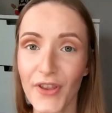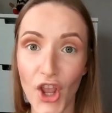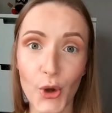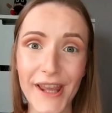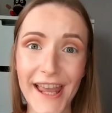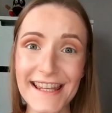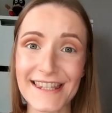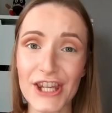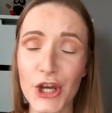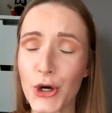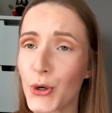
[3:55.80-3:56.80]
Okay,
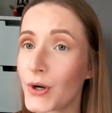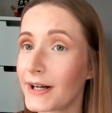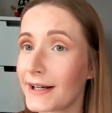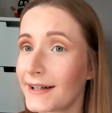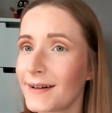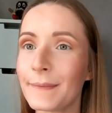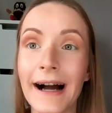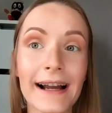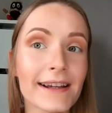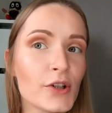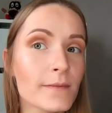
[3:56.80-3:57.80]
so
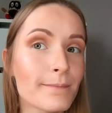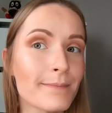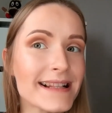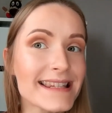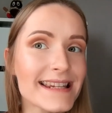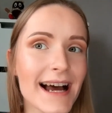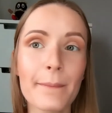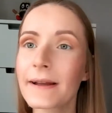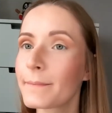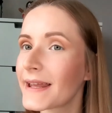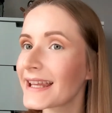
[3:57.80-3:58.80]
I could build it up
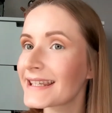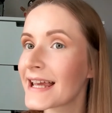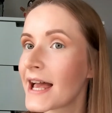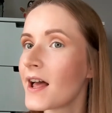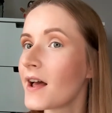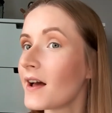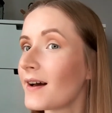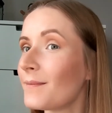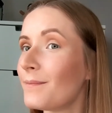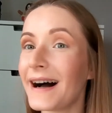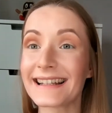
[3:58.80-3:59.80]
a bit,
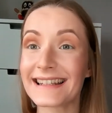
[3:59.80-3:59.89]
but